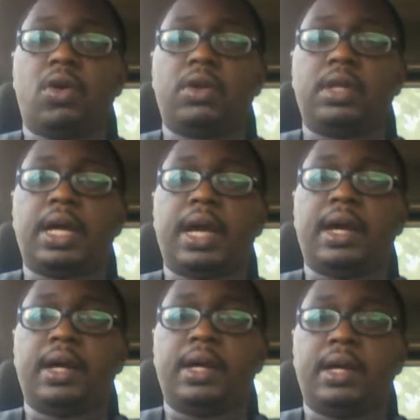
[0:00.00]

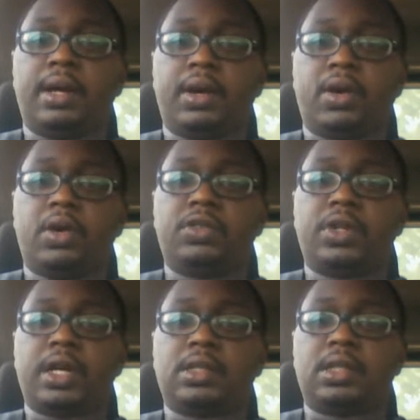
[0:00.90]
under a
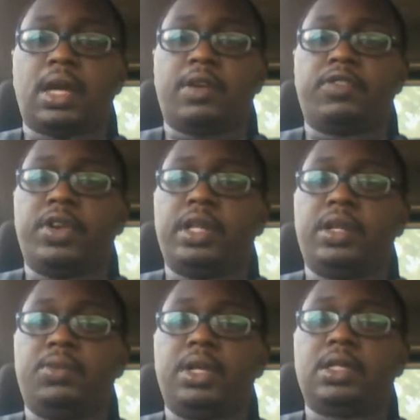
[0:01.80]
contract, and
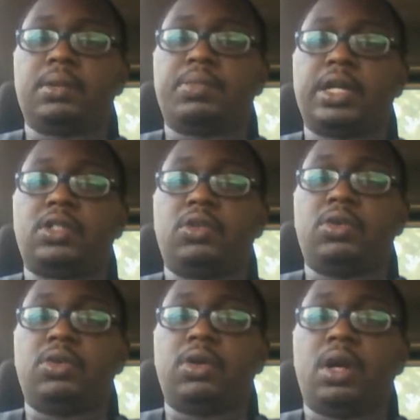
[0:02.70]
failing which a party
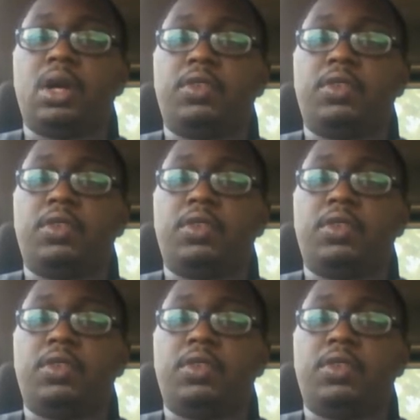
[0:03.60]
who